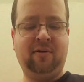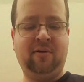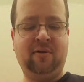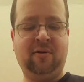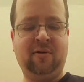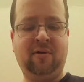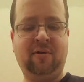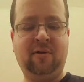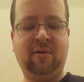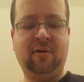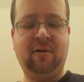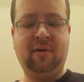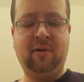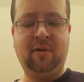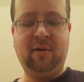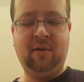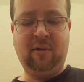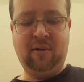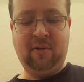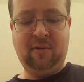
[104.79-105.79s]

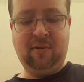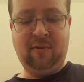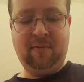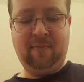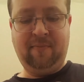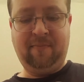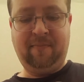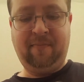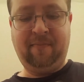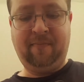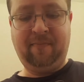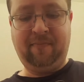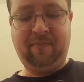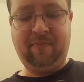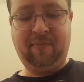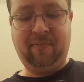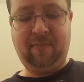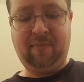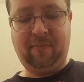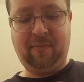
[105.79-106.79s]
(no one is talking)